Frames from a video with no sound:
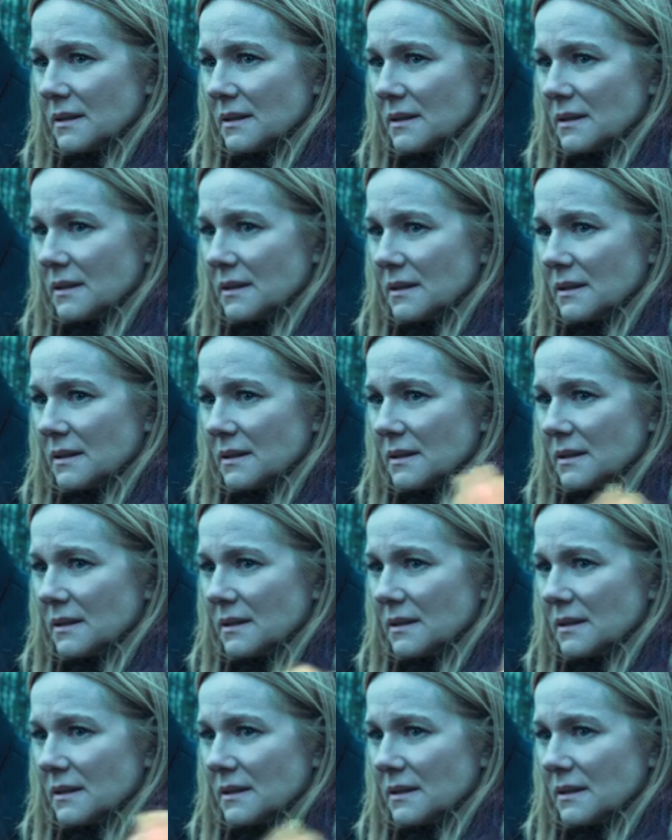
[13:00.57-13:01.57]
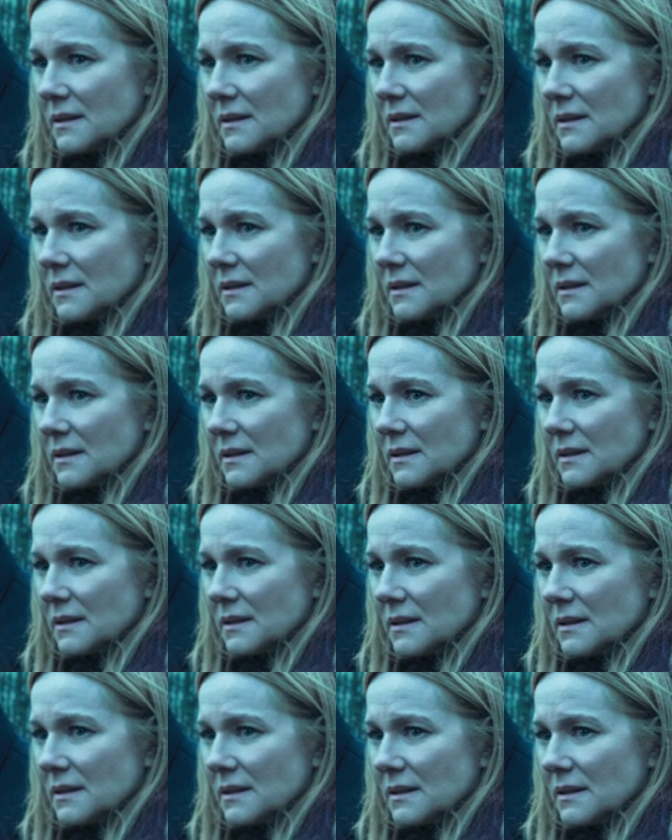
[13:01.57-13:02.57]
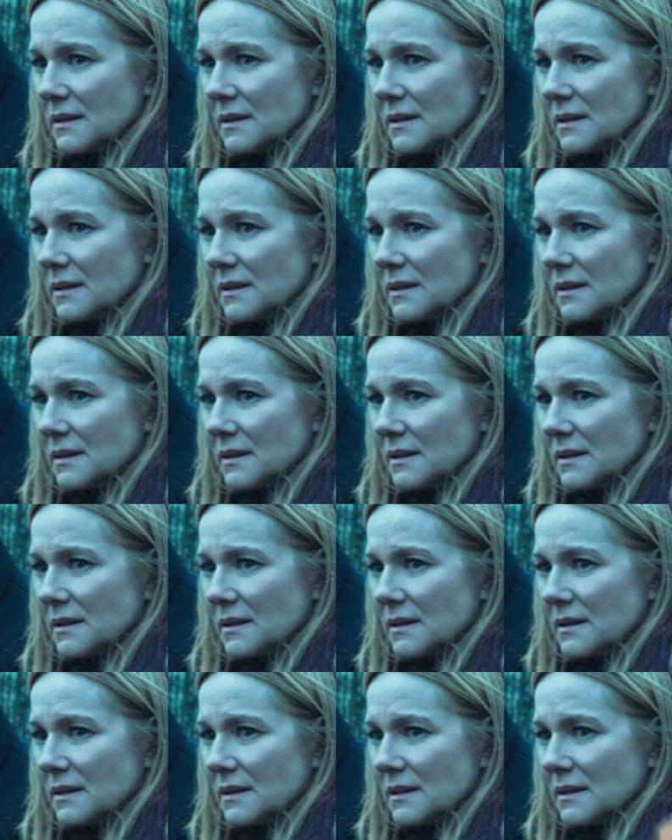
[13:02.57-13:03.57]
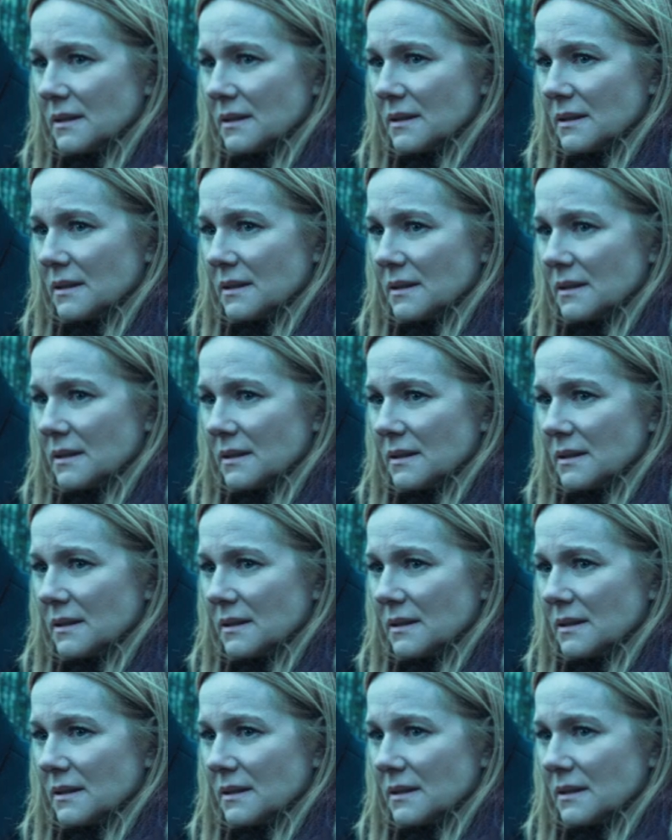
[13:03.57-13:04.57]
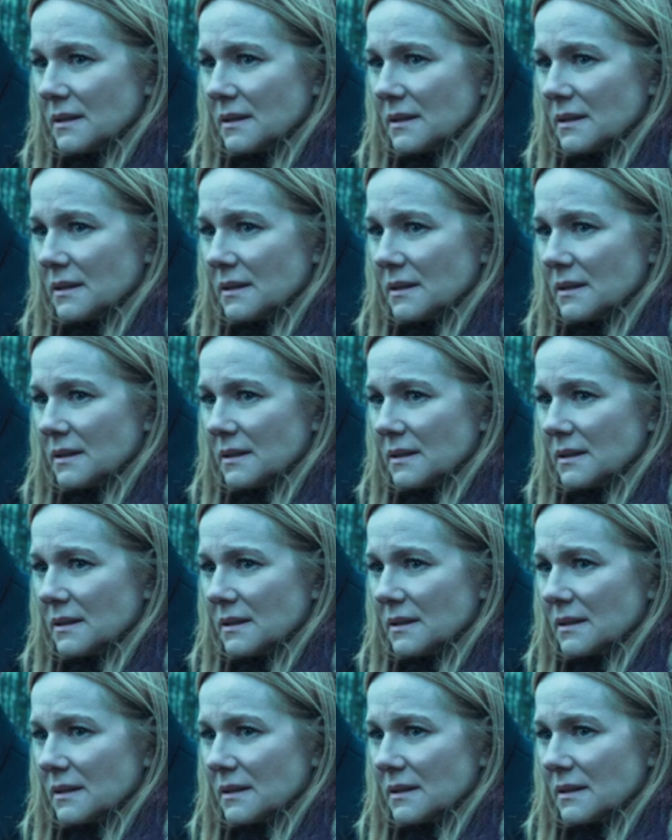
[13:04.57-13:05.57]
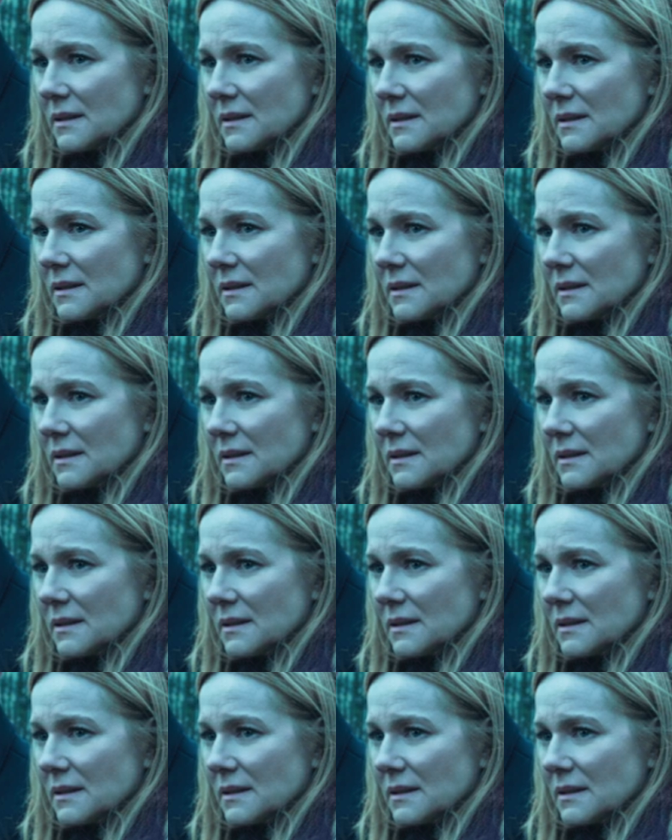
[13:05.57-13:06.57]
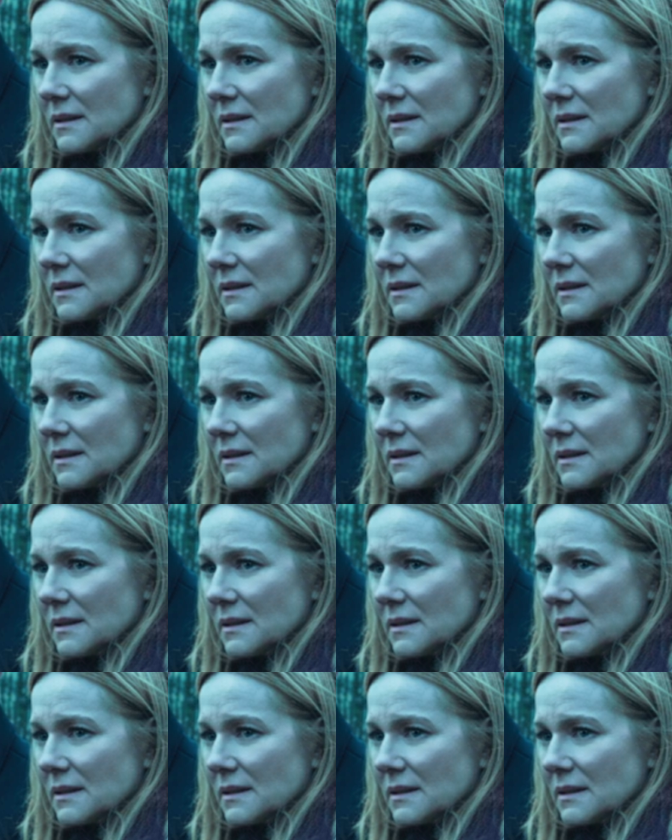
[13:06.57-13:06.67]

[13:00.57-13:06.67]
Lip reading: No words are spoken by the person on screen.